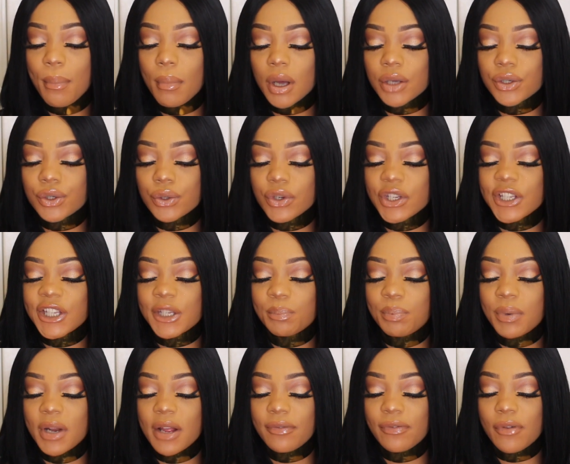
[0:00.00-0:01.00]
muscles
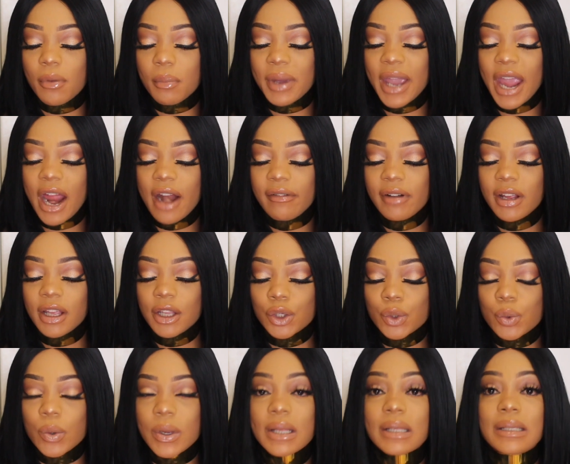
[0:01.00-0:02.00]
split from carrying
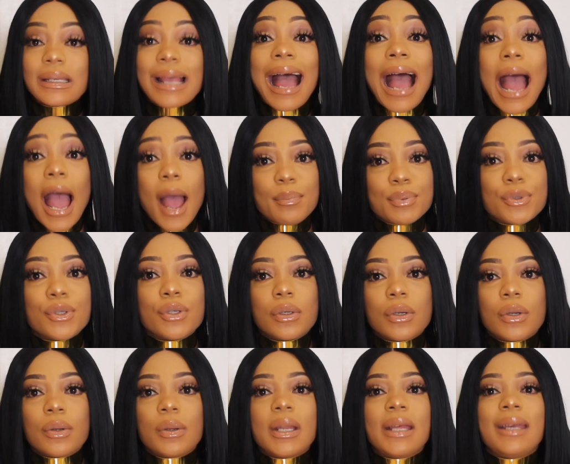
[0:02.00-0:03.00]
twins?
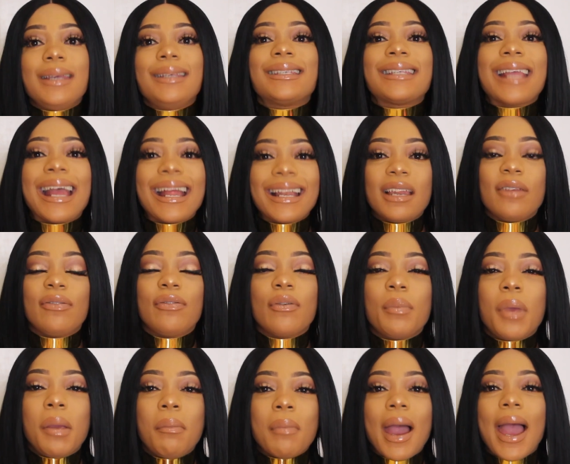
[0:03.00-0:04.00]
Absolutely. Sadly for
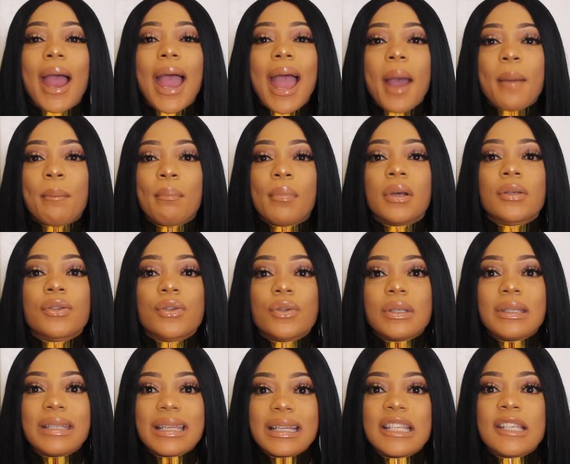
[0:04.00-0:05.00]
me, my ab
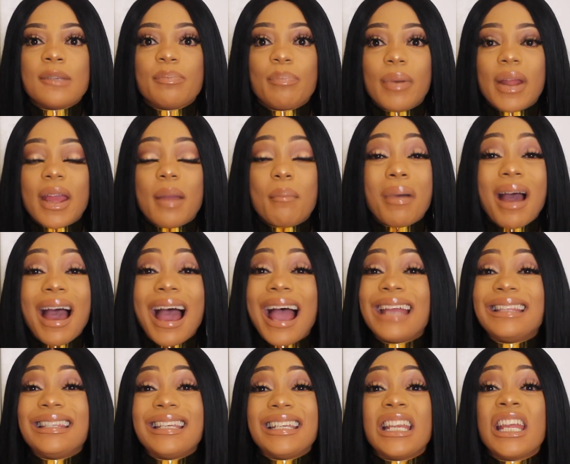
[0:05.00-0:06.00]
muscles did split, but
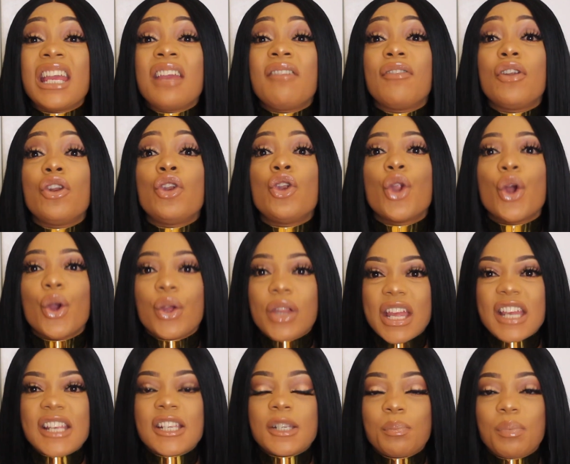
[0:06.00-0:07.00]
I didn't even know
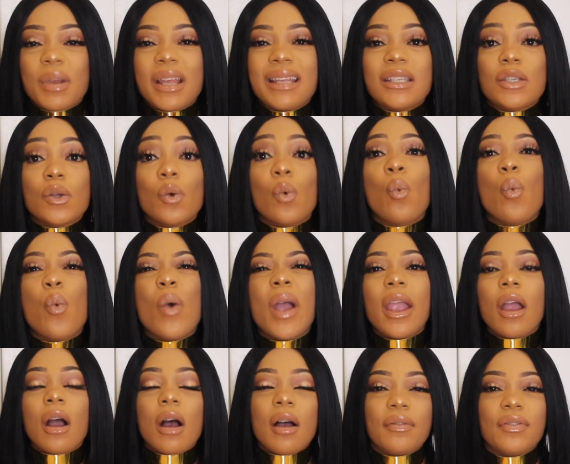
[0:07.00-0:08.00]
they split till
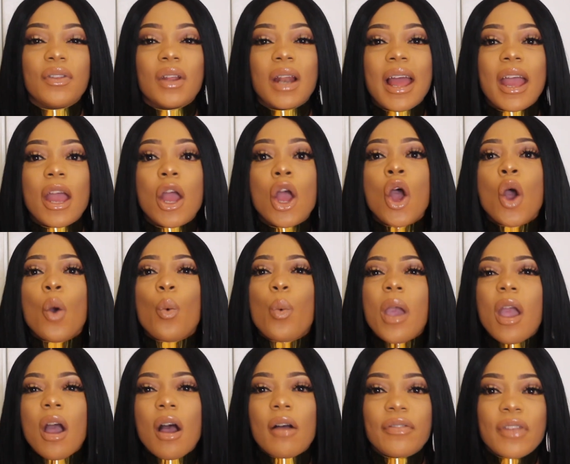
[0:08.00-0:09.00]
way after
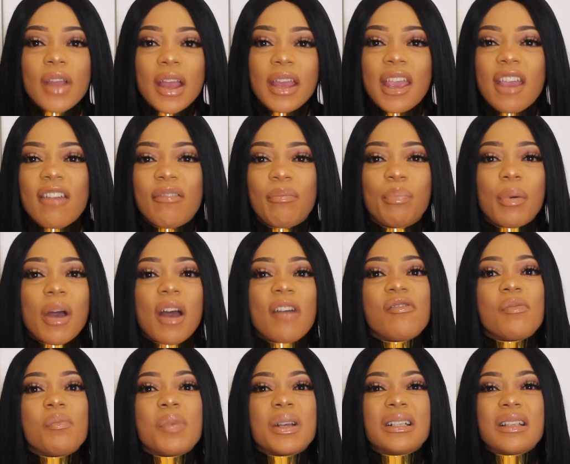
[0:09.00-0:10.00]
I gave
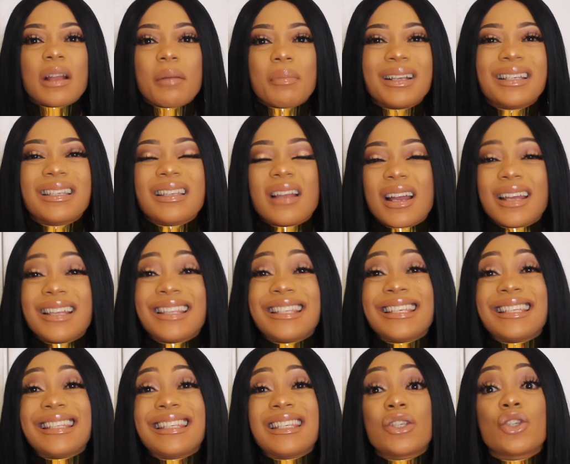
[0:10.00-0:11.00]
birth. My stomach
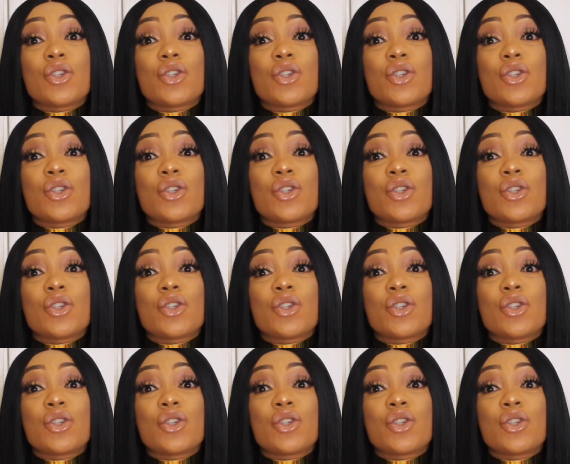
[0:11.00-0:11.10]
started